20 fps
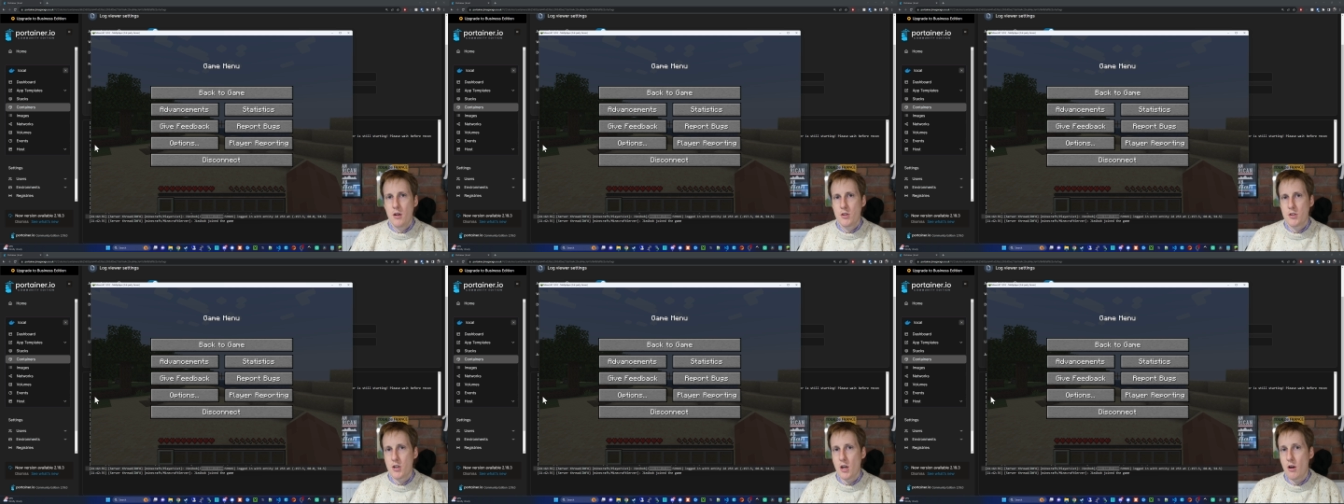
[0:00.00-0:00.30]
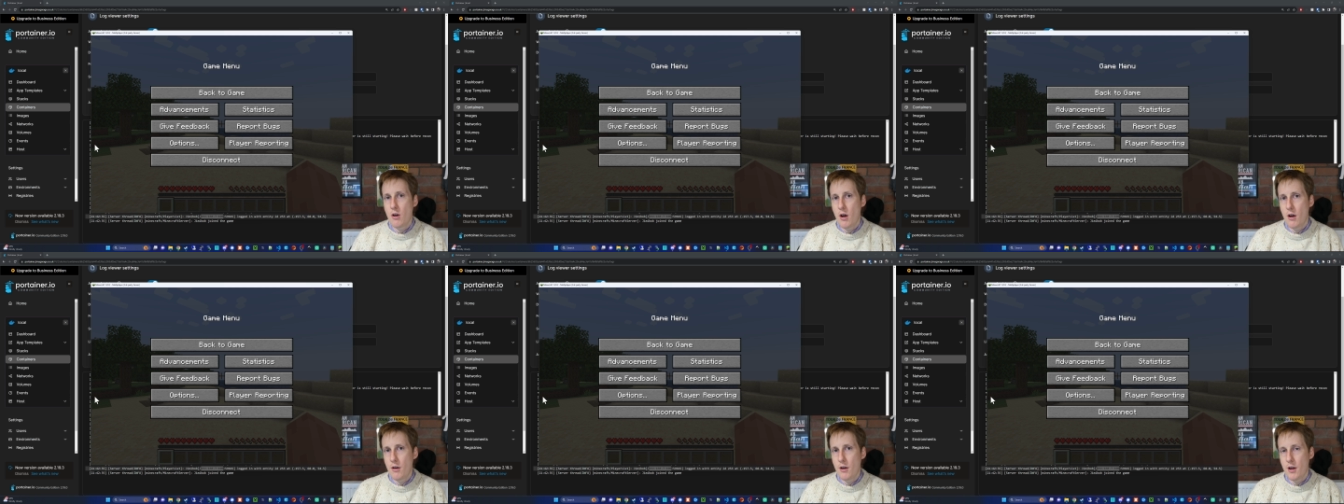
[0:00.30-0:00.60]

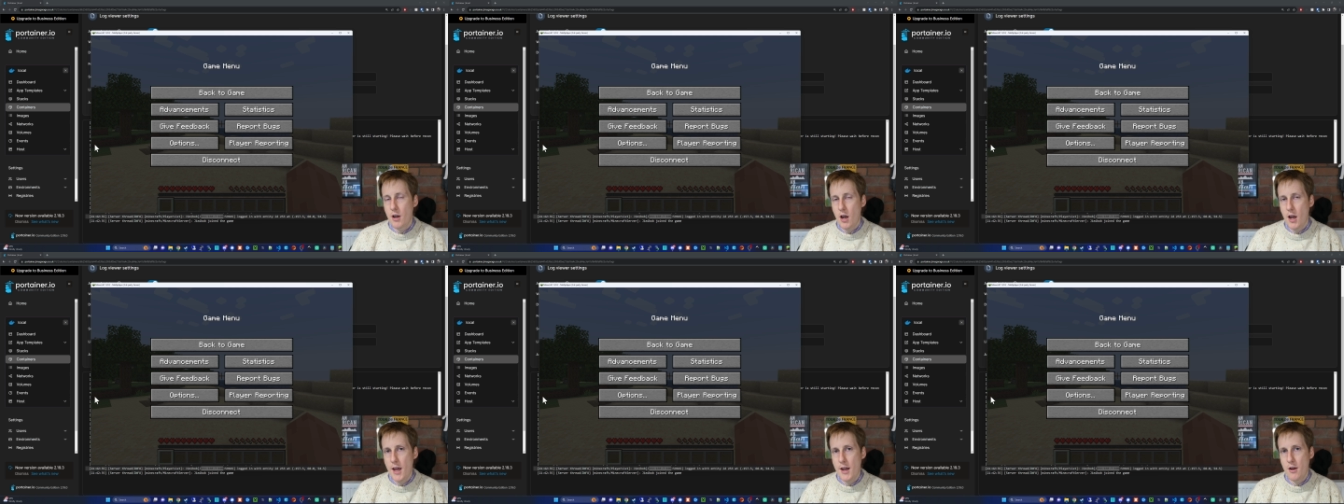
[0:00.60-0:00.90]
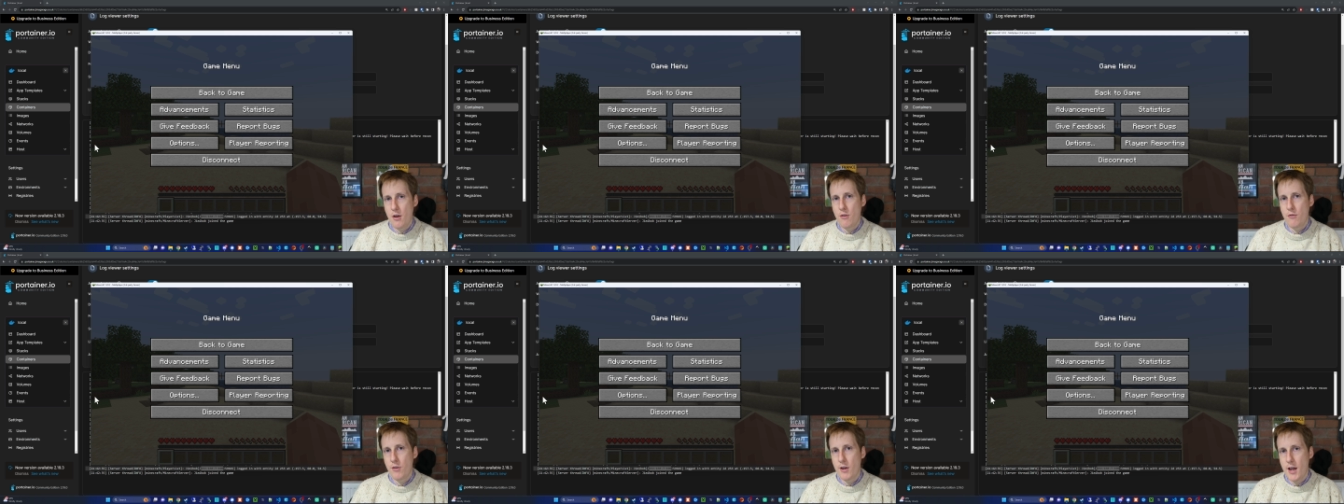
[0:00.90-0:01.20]
So I'm going to
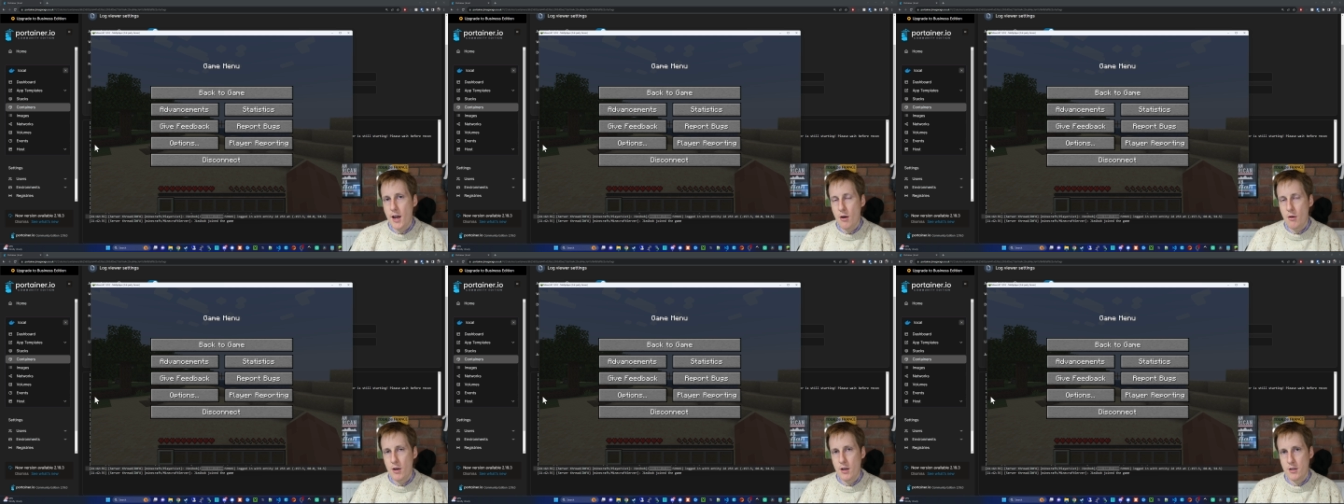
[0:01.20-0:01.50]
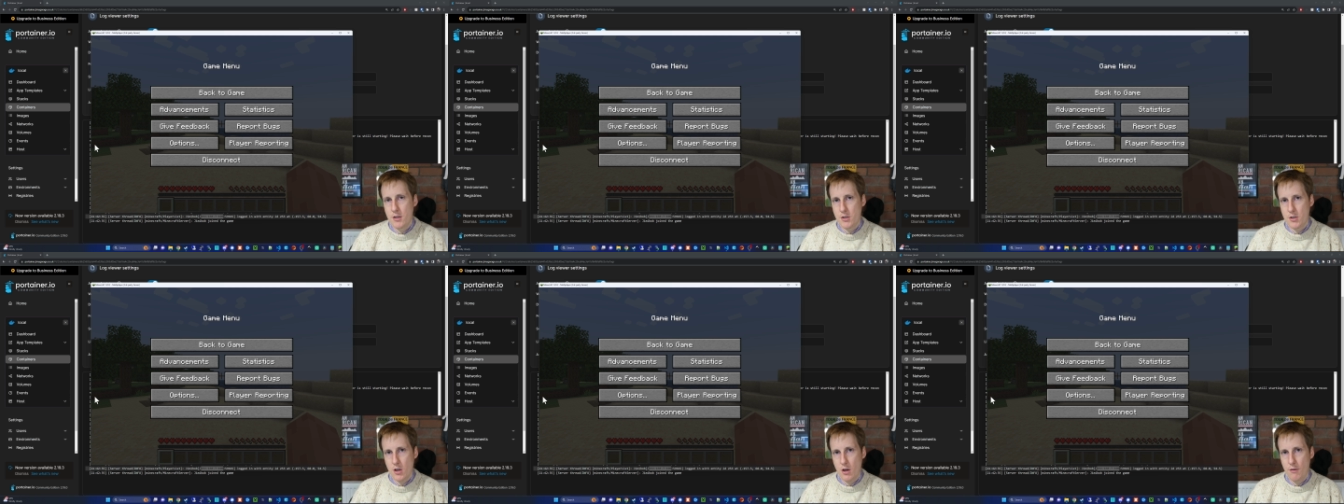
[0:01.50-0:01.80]
head over now
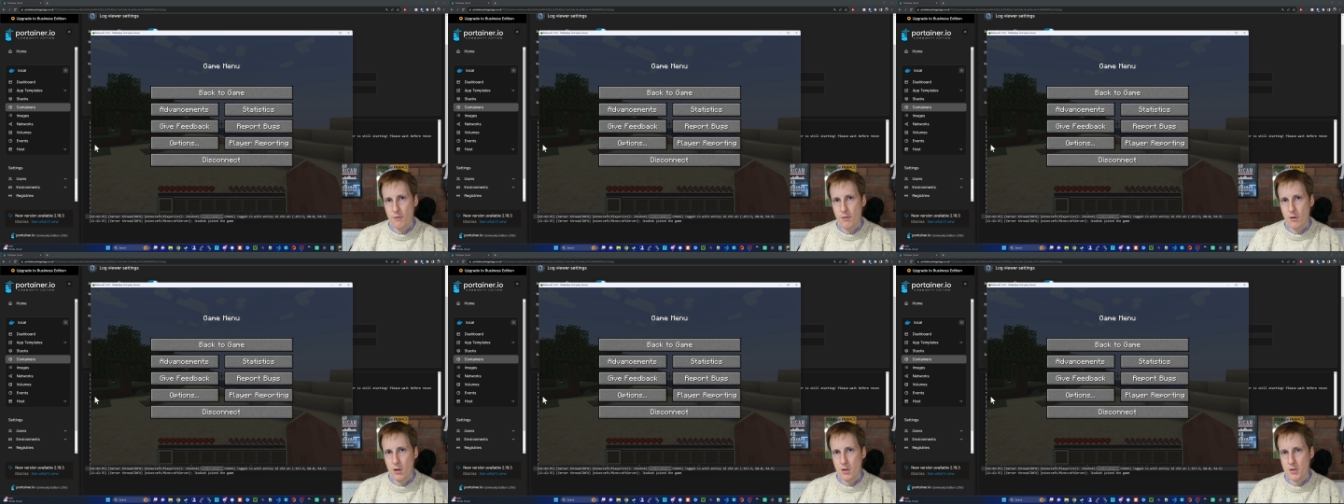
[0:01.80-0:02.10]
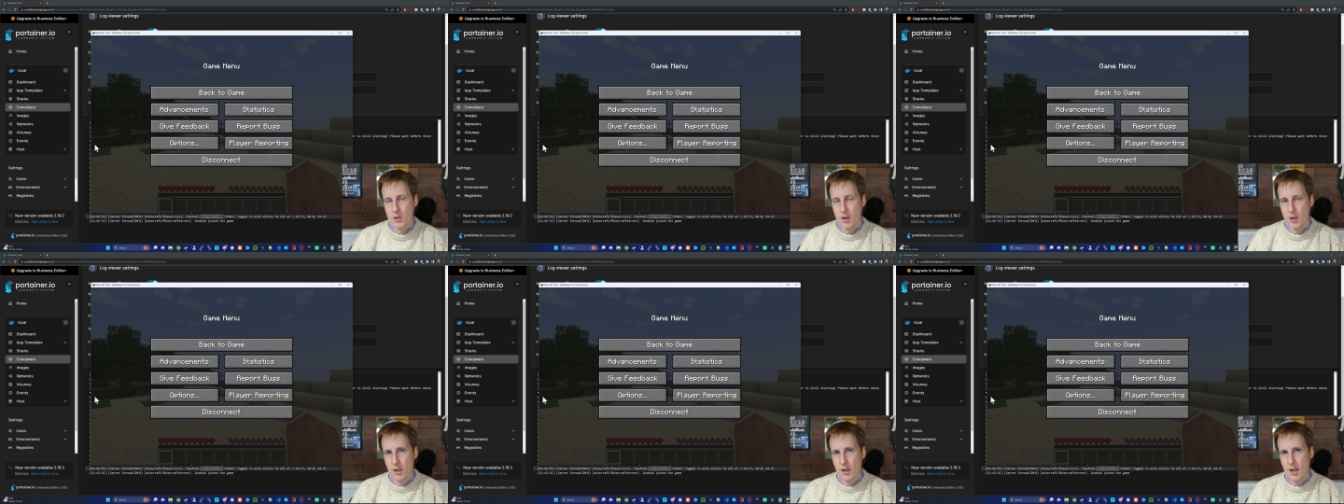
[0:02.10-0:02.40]
into
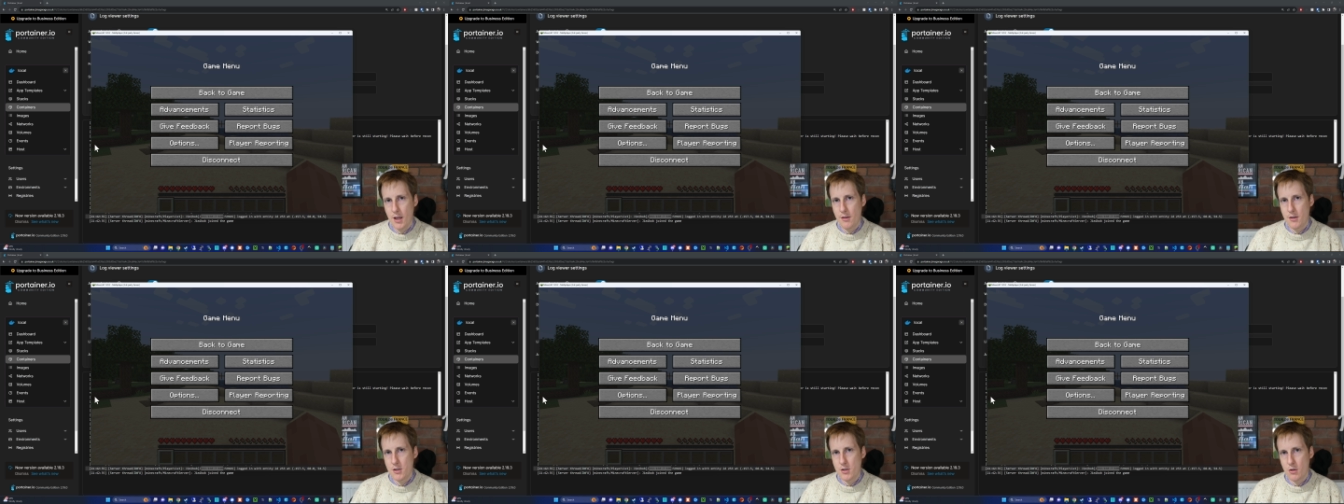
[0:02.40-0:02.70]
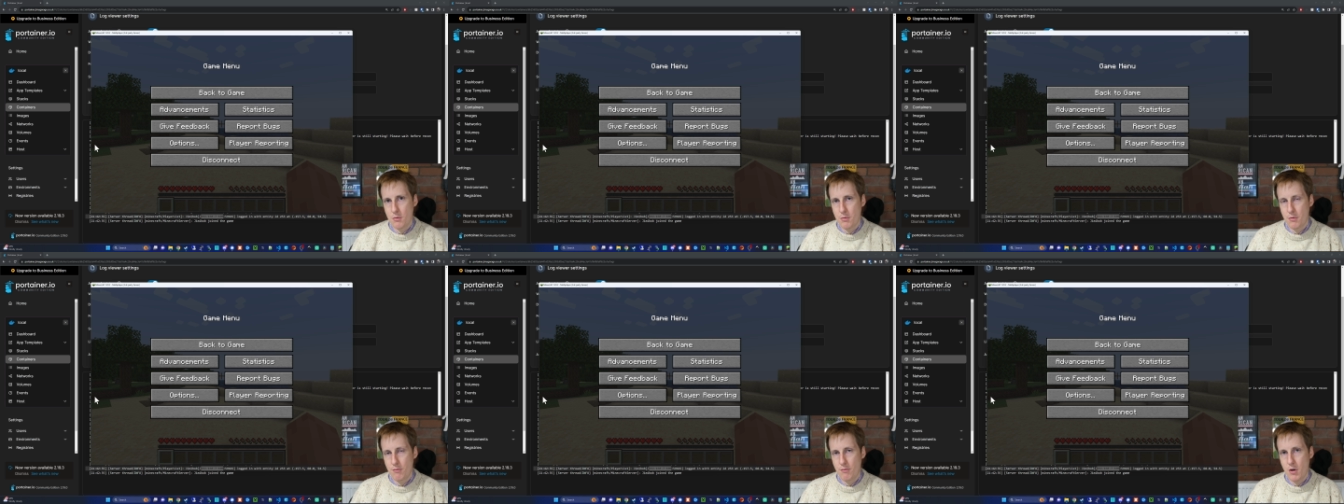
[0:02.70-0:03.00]
Sophos and get
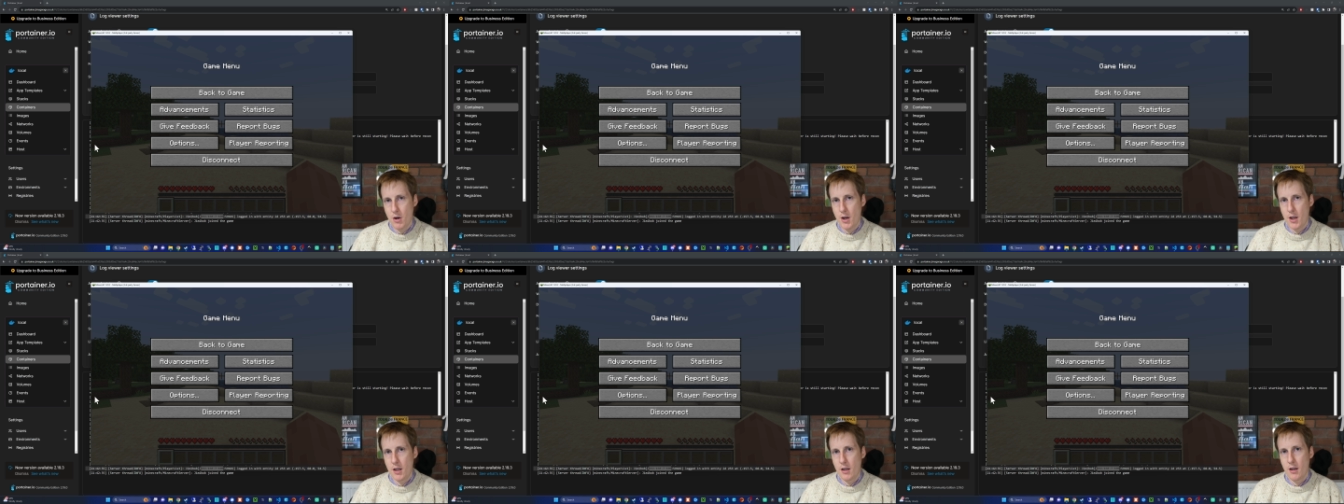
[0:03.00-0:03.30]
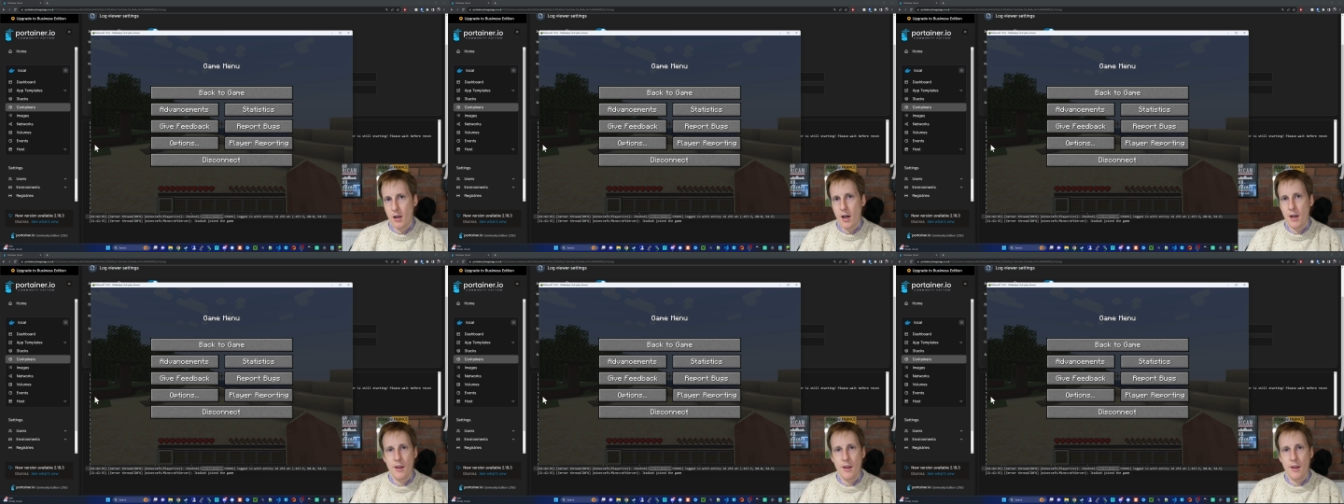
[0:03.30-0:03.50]
this up and running,